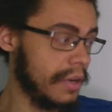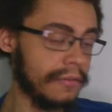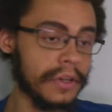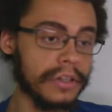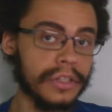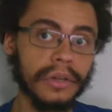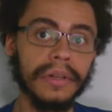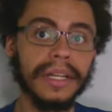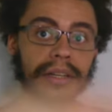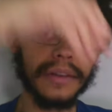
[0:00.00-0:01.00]
But if you're a
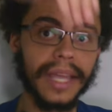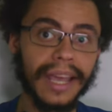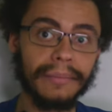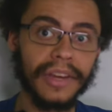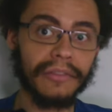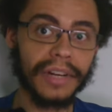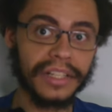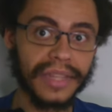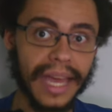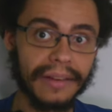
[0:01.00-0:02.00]
dude and you can't
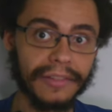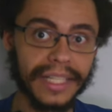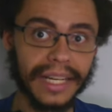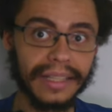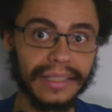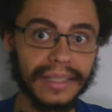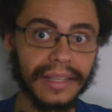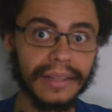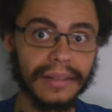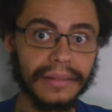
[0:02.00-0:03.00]
reach that
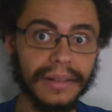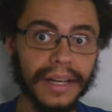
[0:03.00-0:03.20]
ridiculously